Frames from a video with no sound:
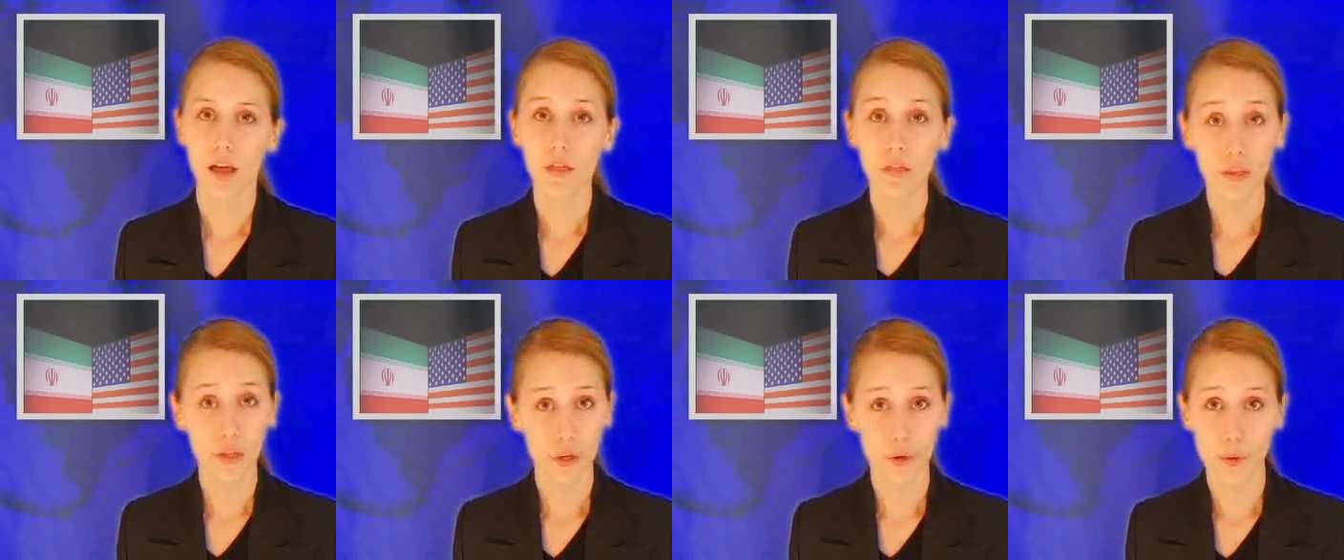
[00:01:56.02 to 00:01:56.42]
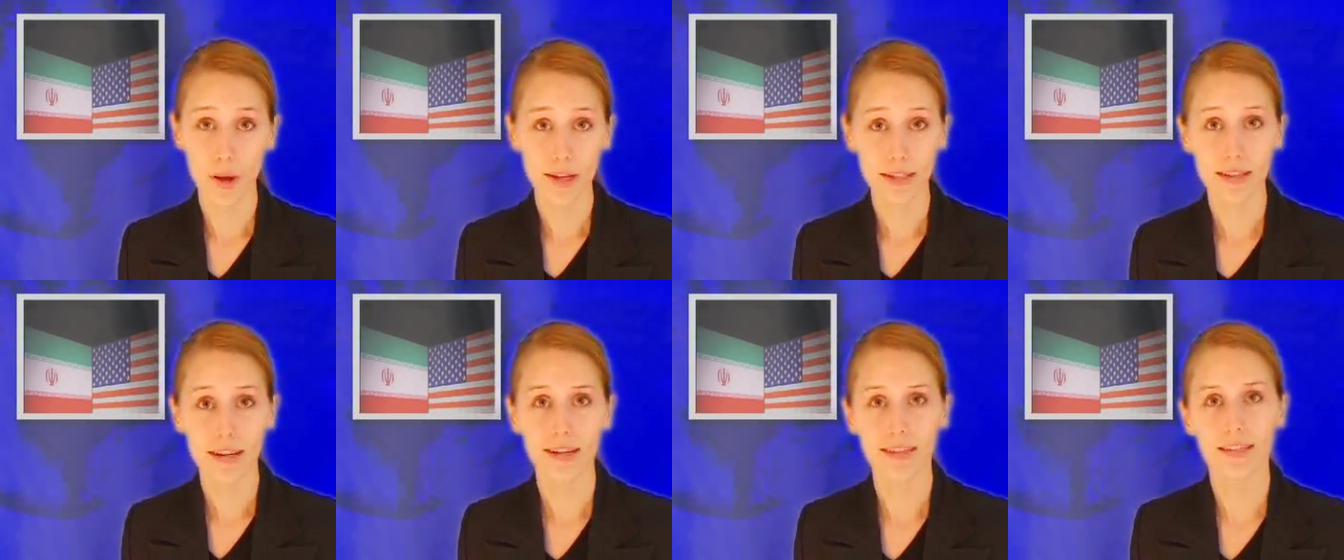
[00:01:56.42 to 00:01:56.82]
The
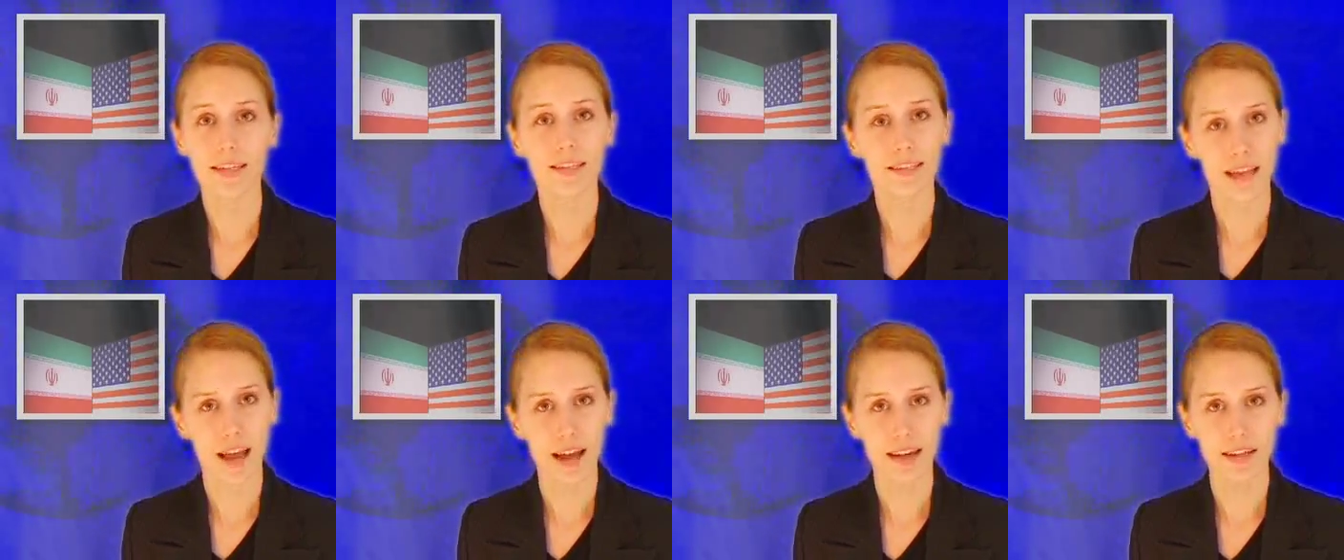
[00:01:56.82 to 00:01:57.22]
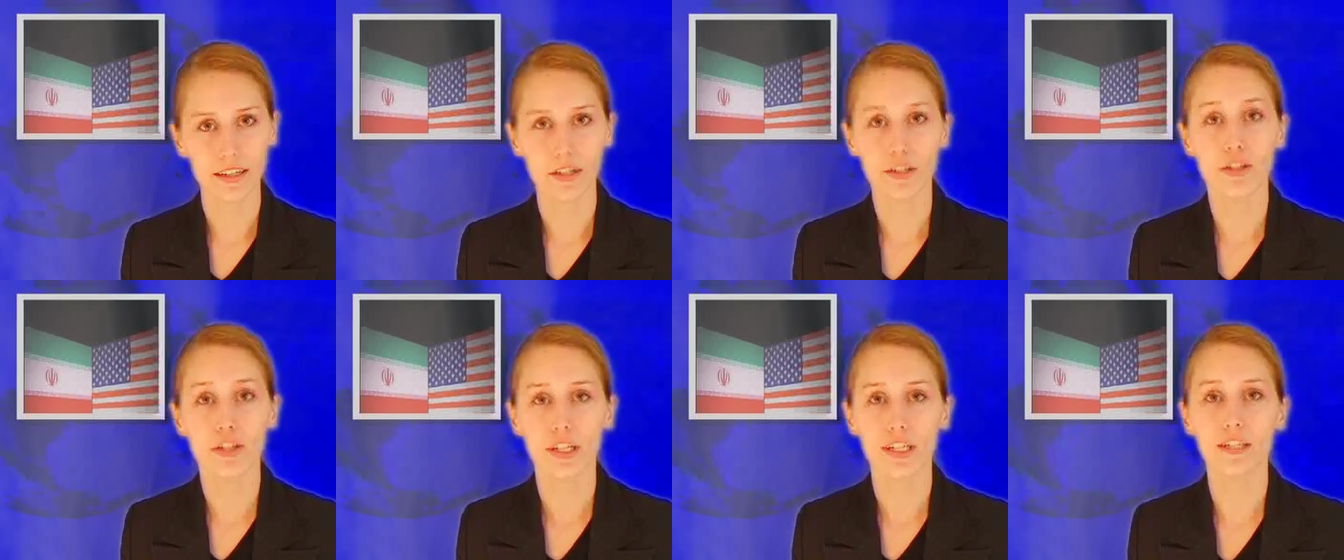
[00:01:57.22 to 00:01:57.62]
U.S. has
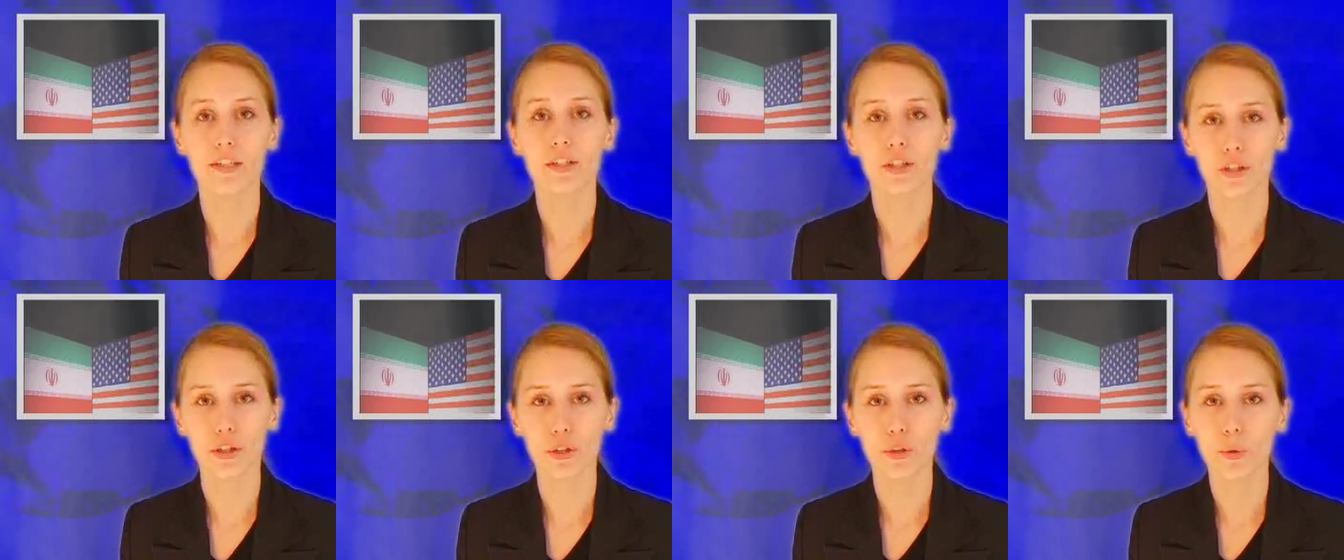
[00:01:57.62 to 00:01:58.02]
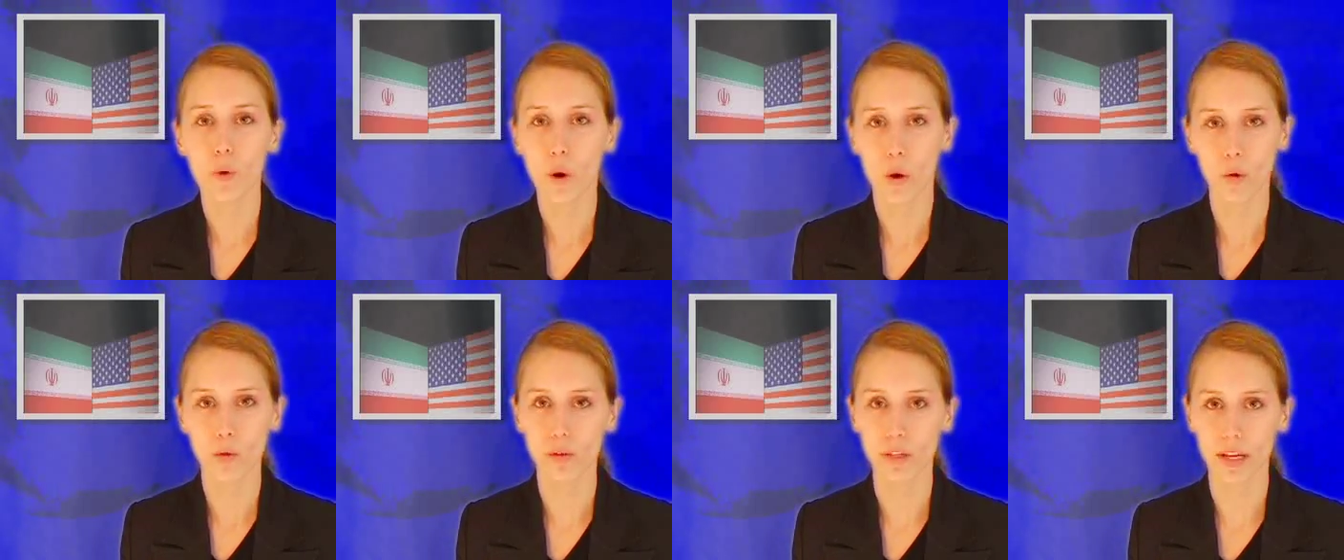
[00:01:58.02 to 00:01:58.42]
decided to continue
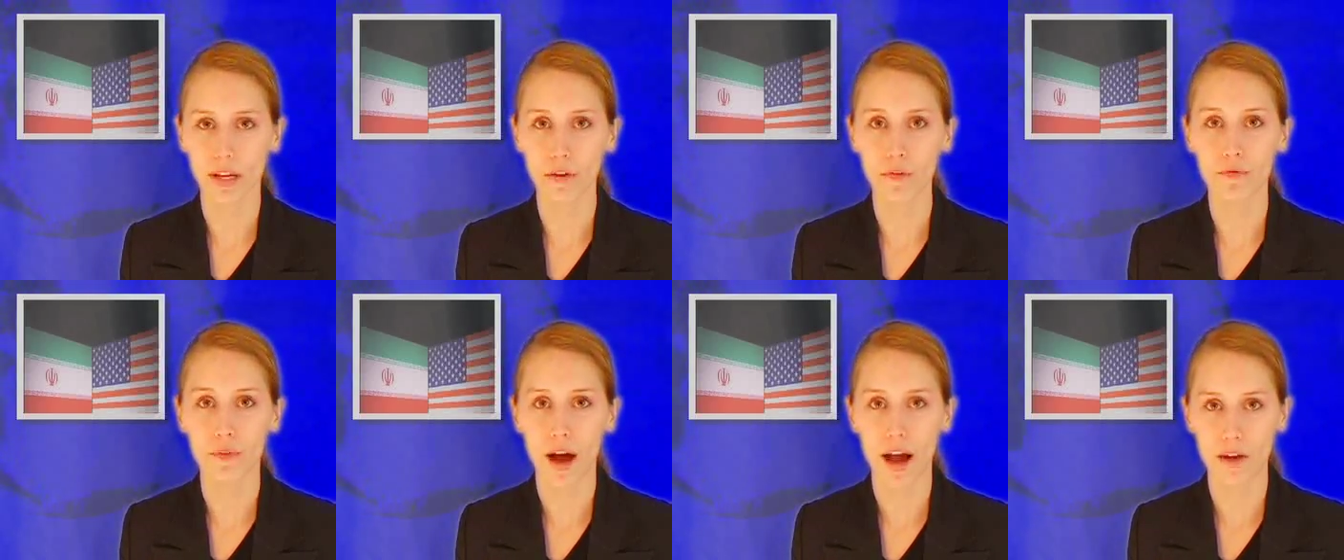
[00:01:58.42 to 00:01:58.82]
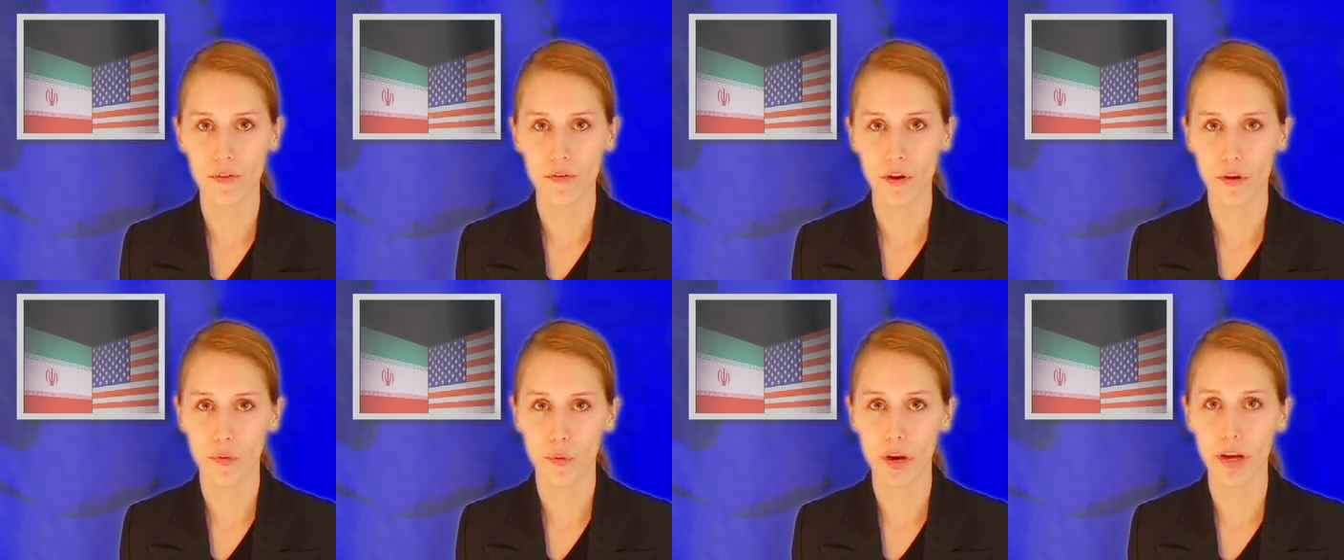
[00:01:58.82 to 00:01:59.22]
holding
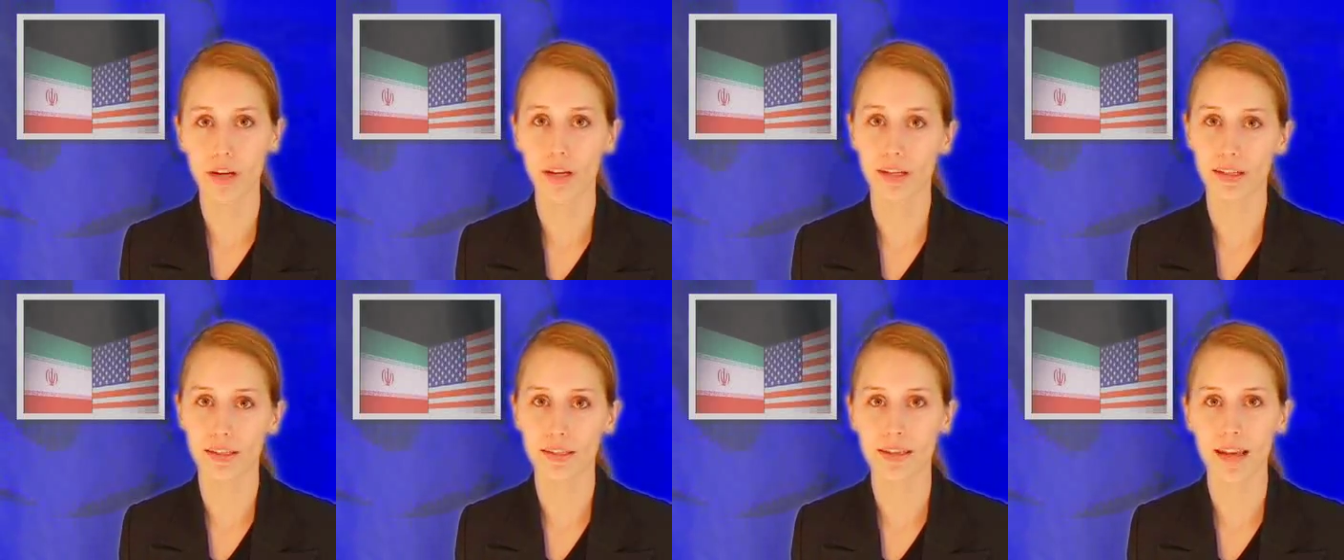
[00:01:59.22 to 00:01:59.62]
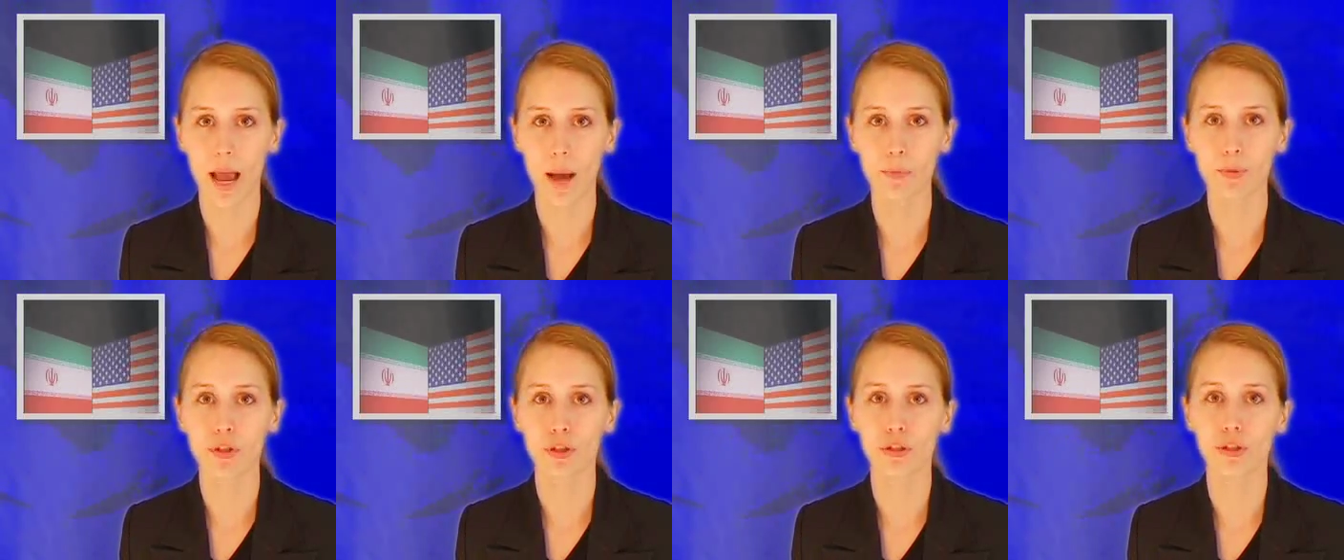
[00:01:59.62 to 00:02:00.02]
5 Iranians
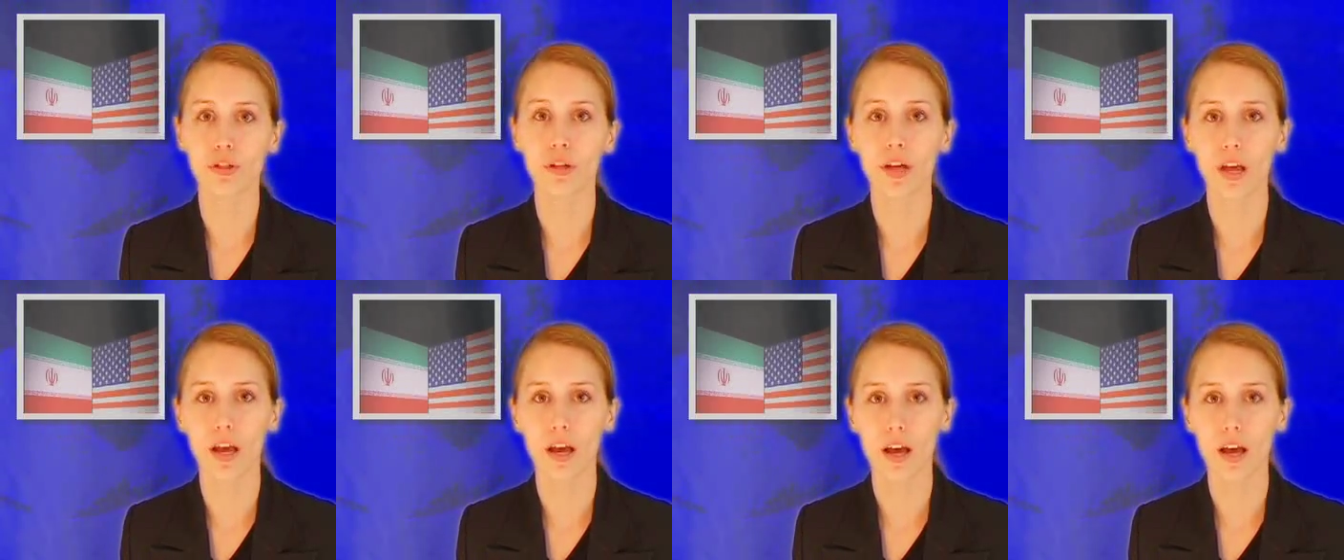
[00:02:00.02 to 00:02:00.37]
captured